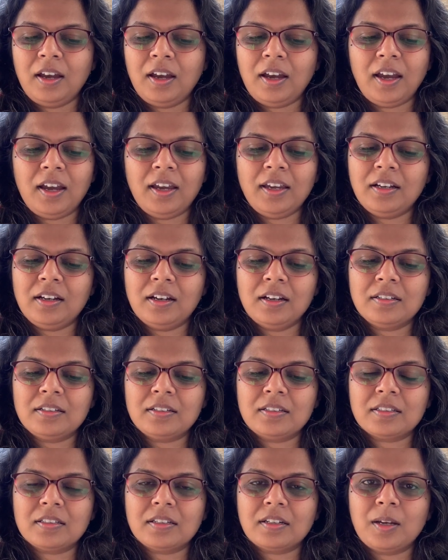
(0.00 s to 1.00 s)
I can't
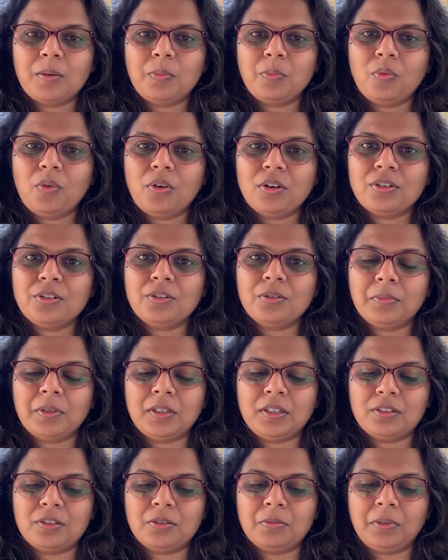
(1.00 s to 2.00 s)
describe what you
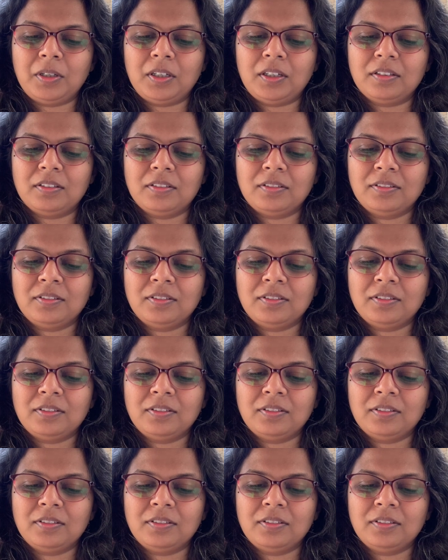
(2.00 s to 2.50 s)
mean to me.